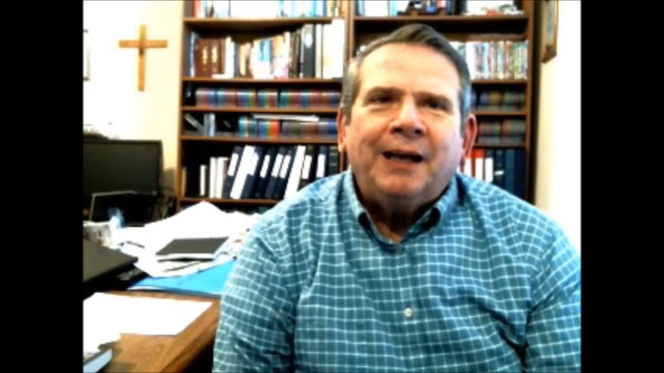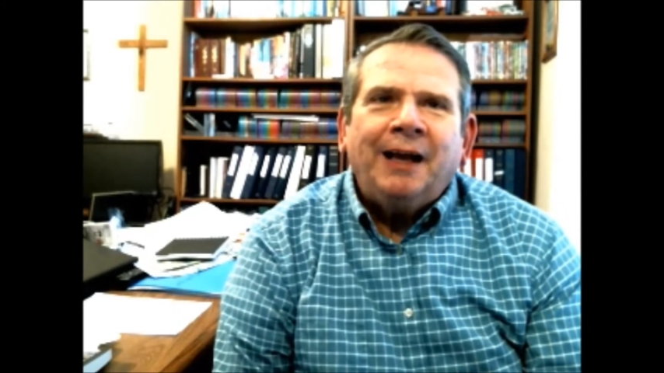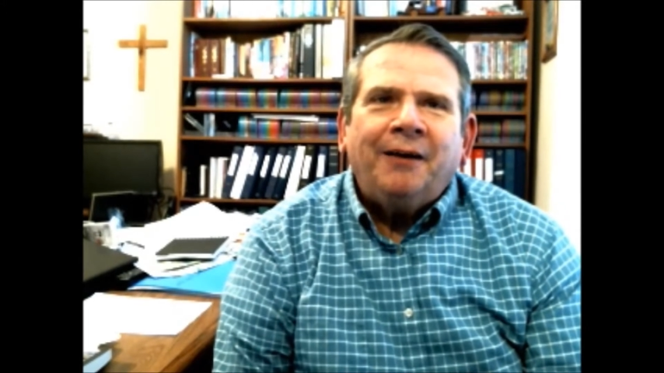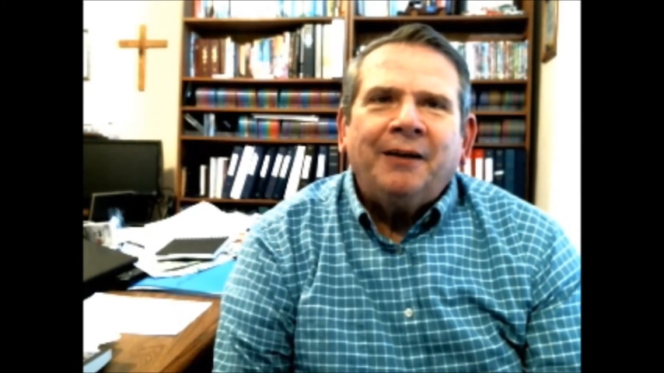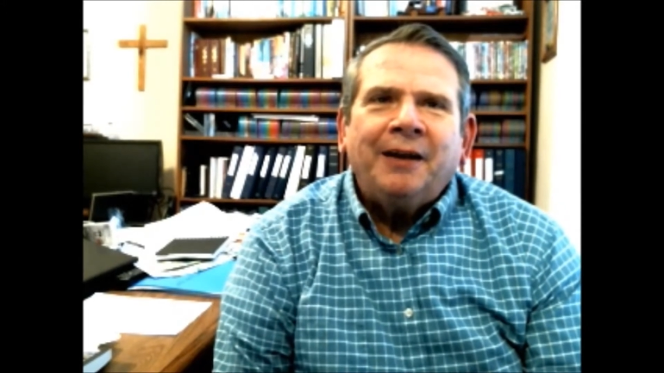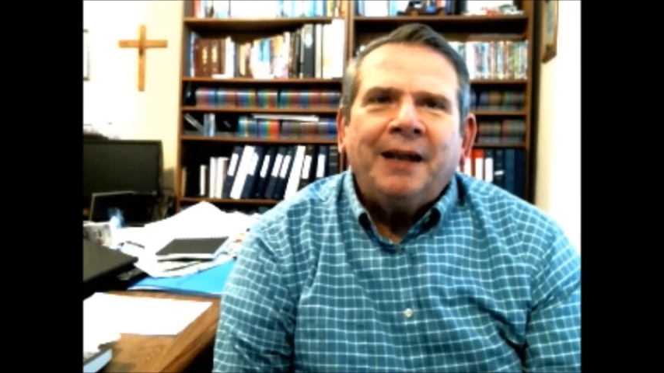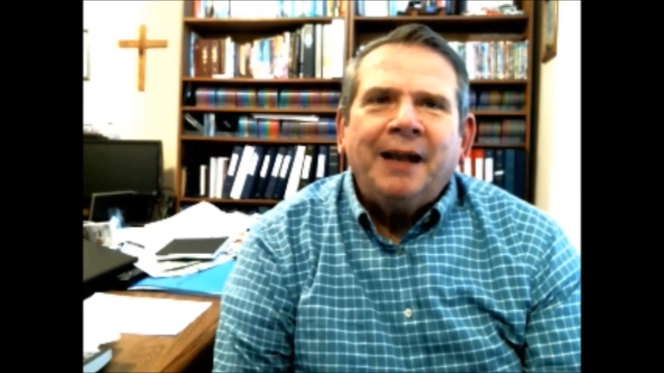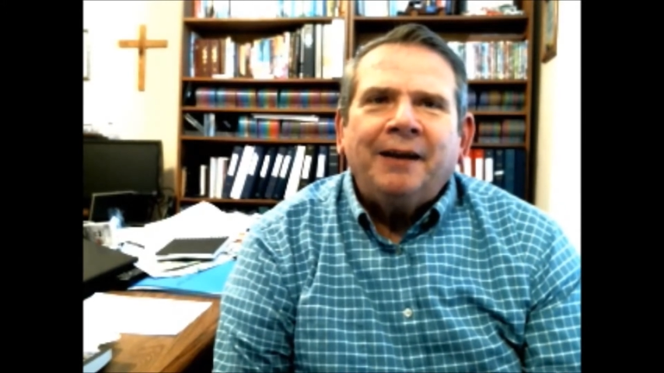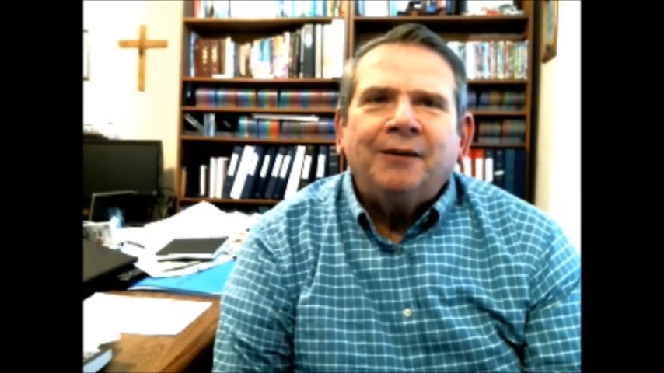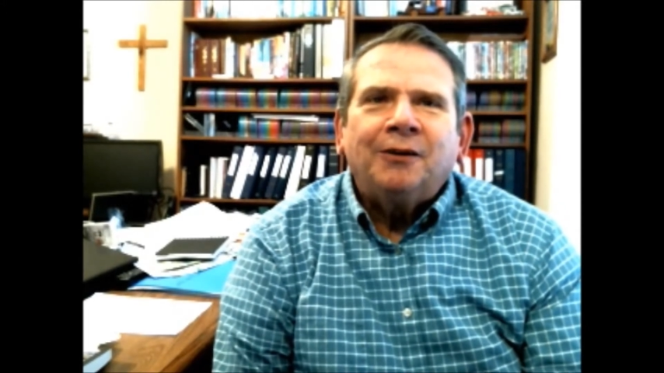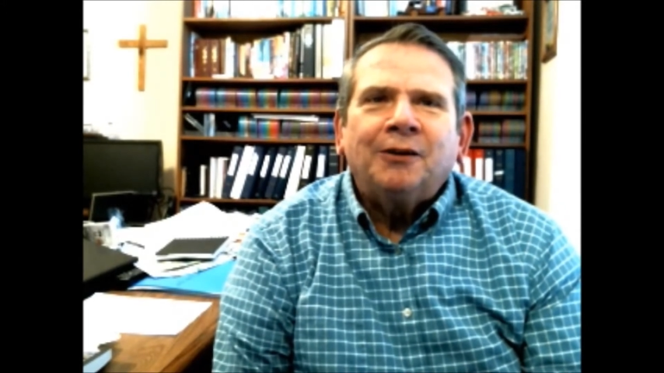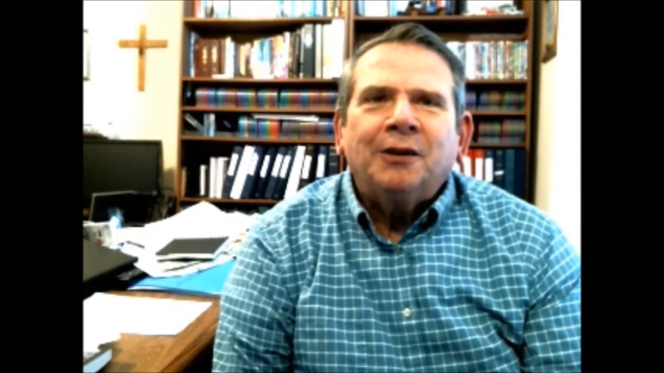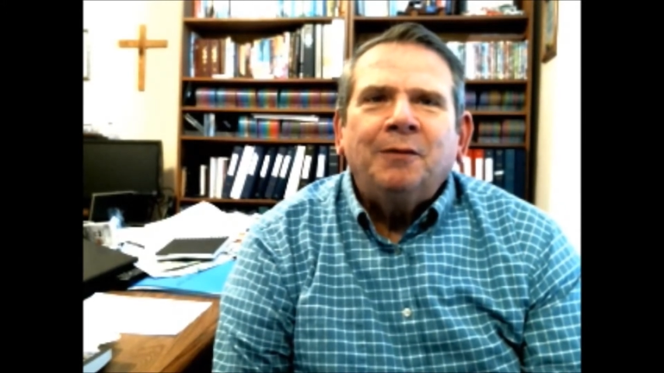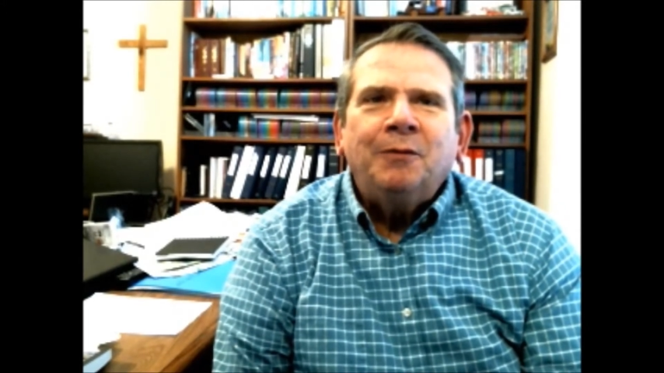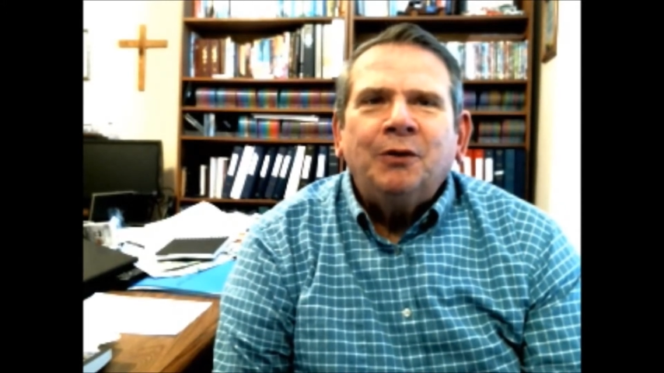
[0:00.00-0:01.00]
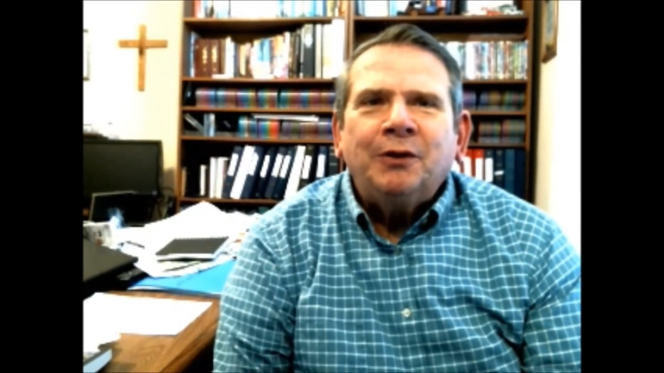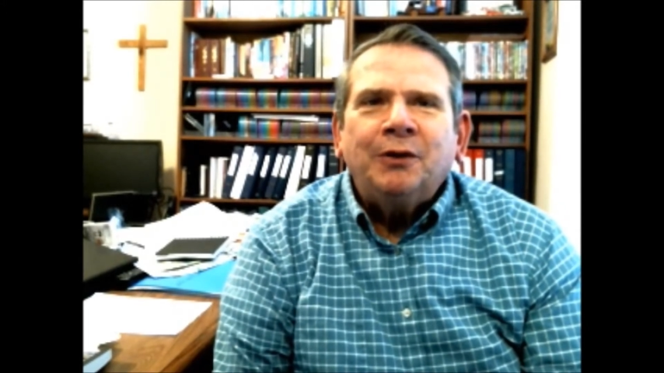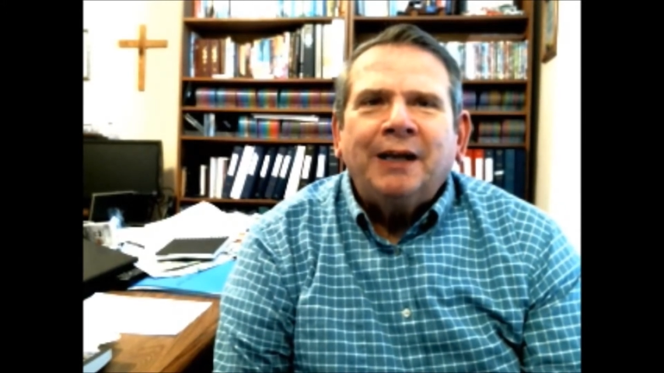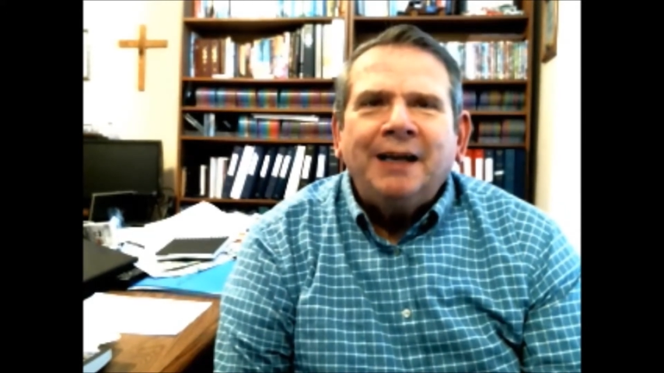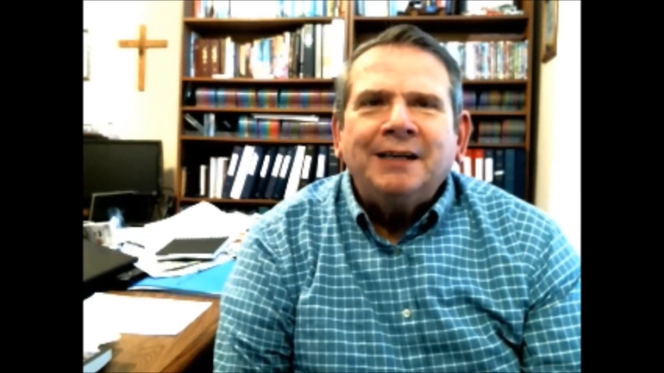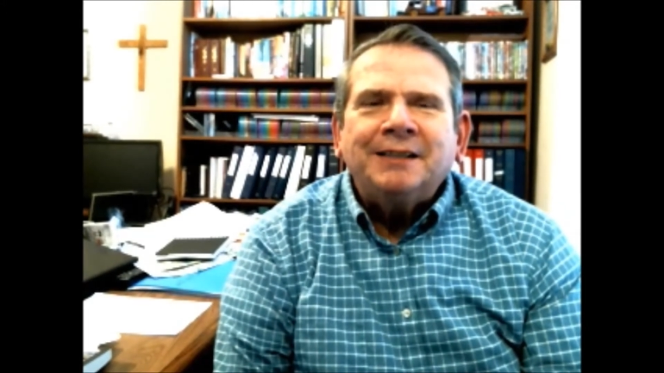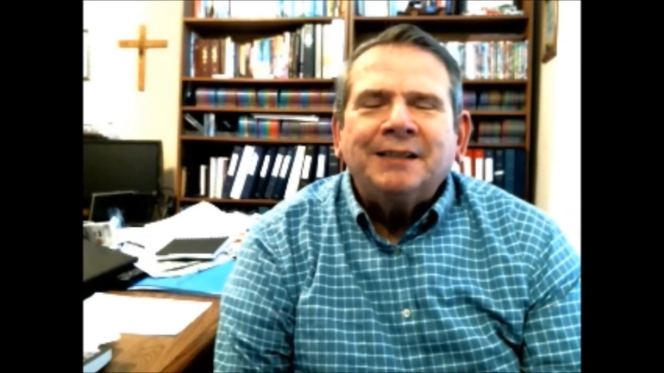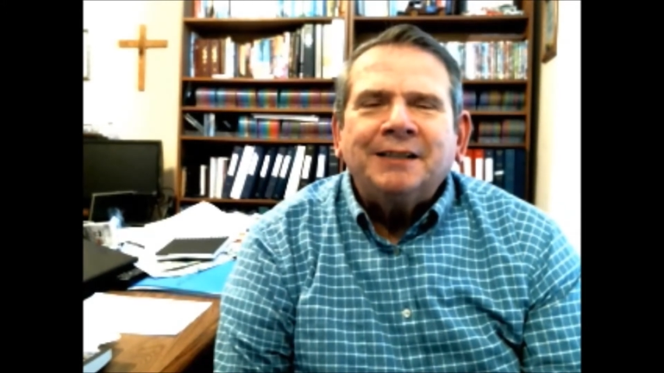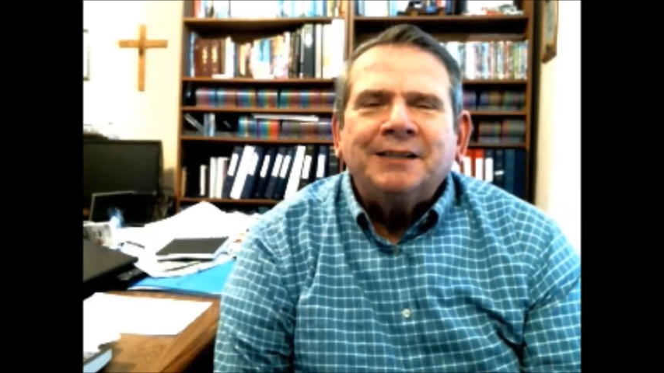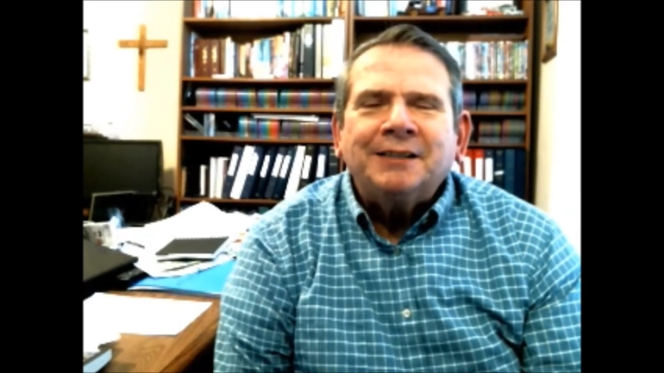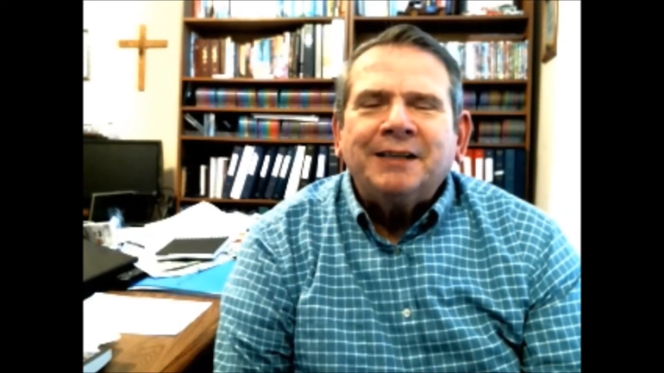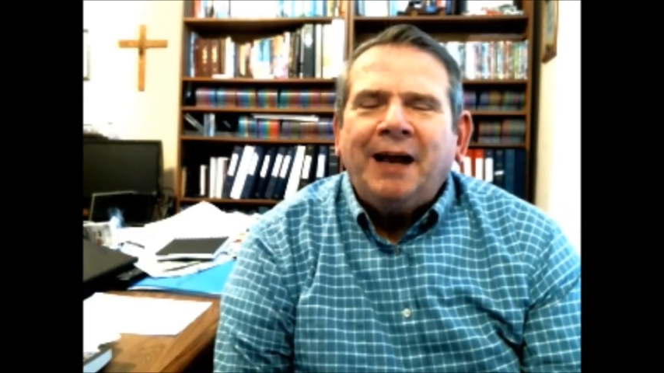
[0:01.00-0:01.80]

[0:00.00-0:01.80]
how to handle communications,